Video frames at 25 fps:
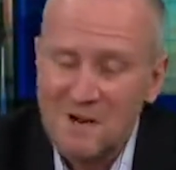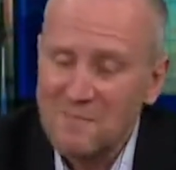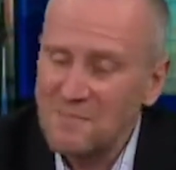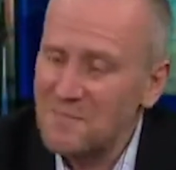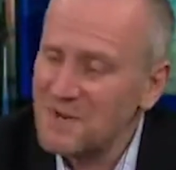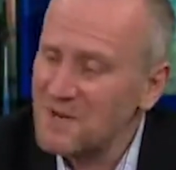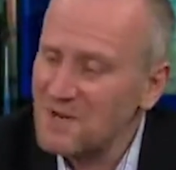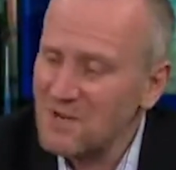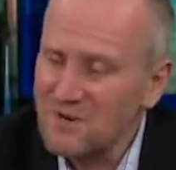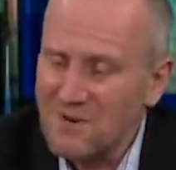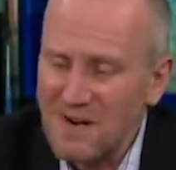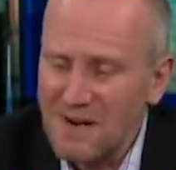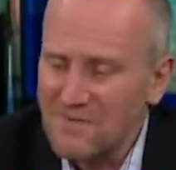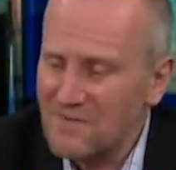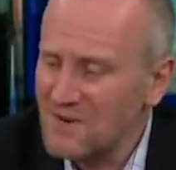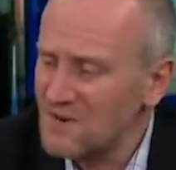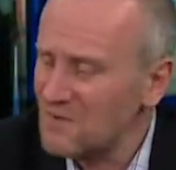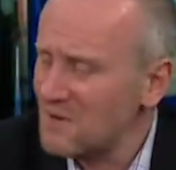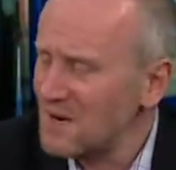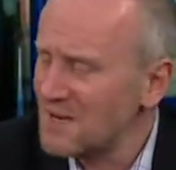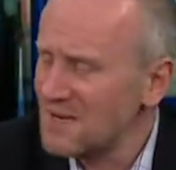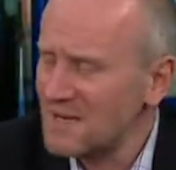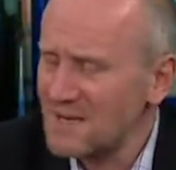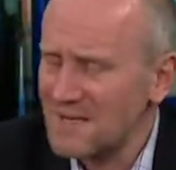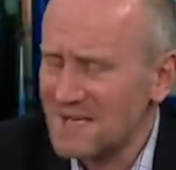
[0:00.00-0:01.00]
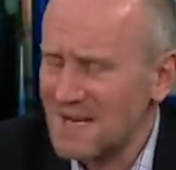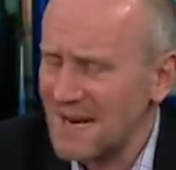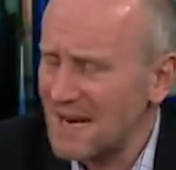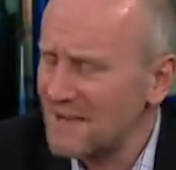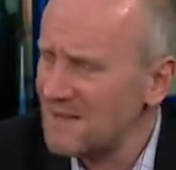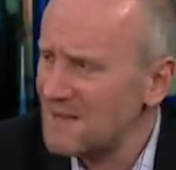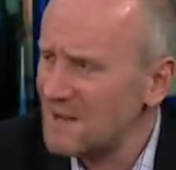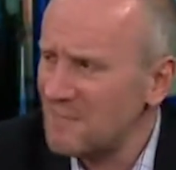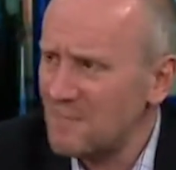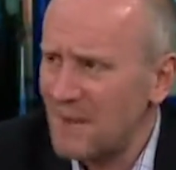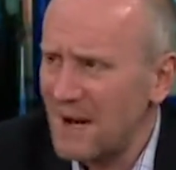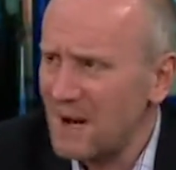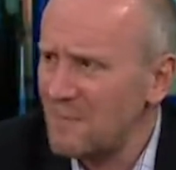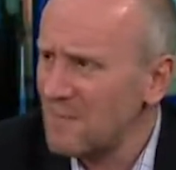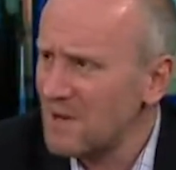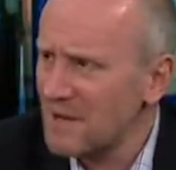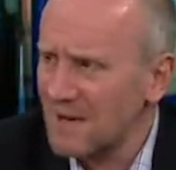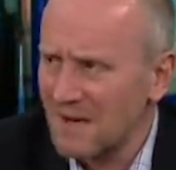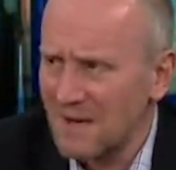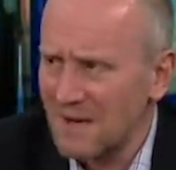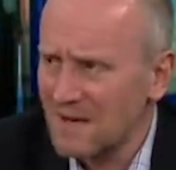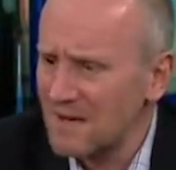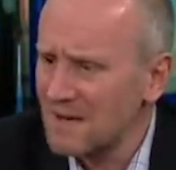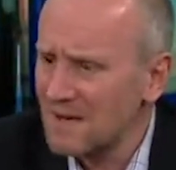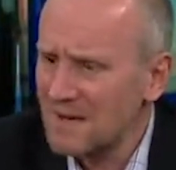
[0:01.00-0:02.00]
But you have to understand the
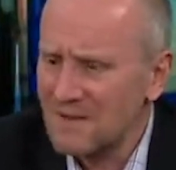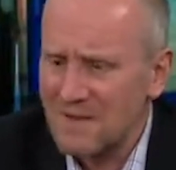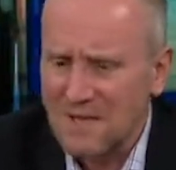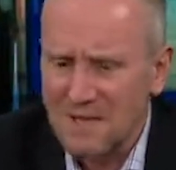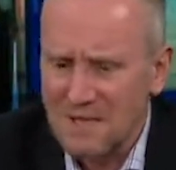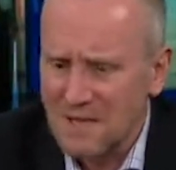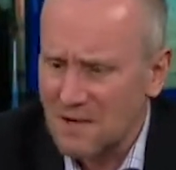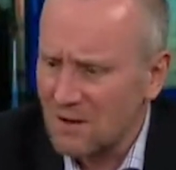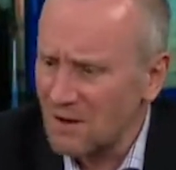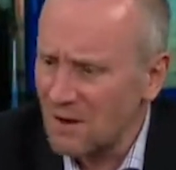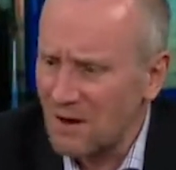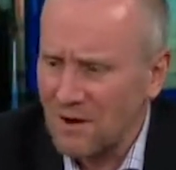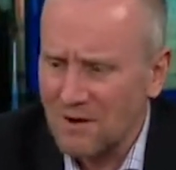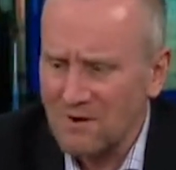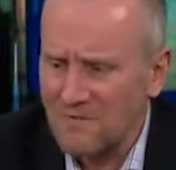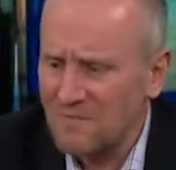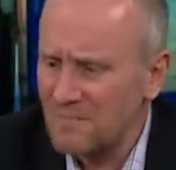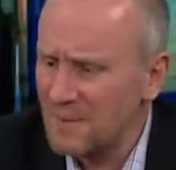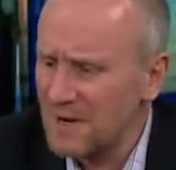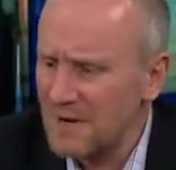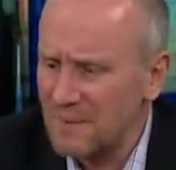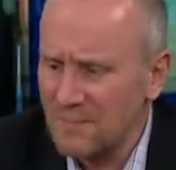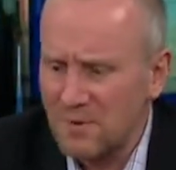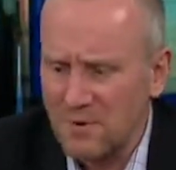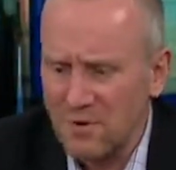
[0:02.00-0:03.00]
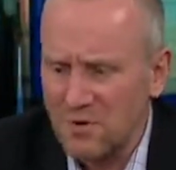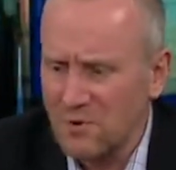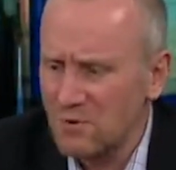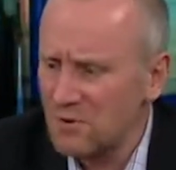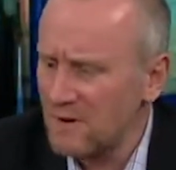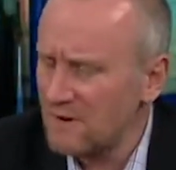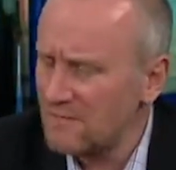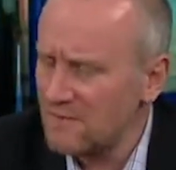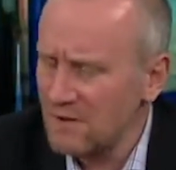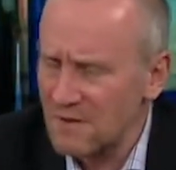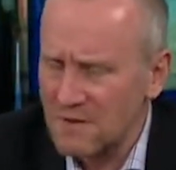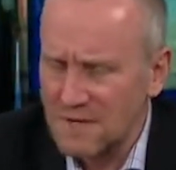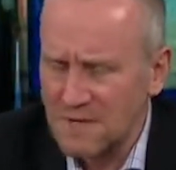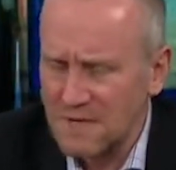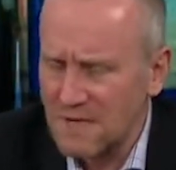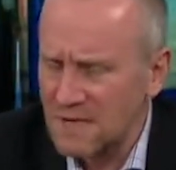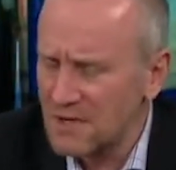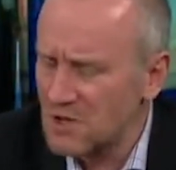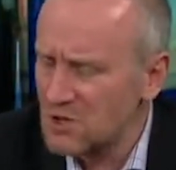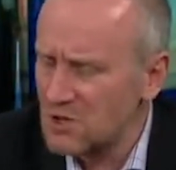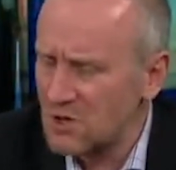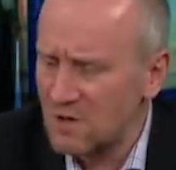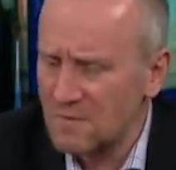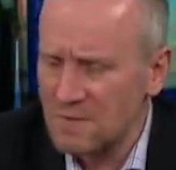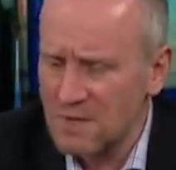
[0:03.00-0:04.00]
public. There's a lot of people who have lost their jobs.